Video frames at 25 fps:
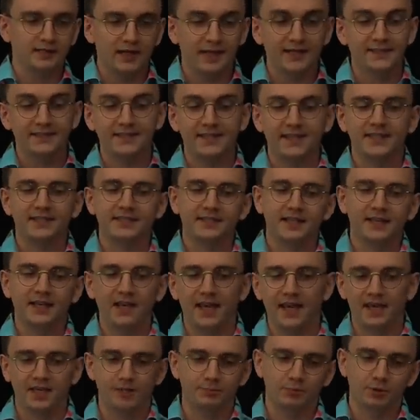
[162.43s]
a
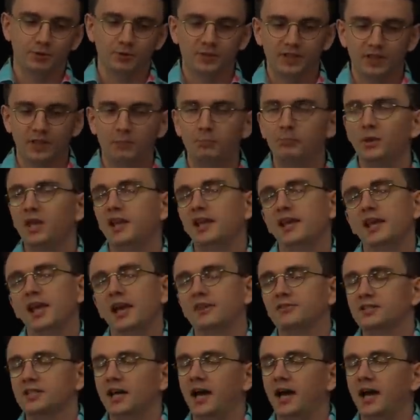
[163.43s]
disconnect between the BEF's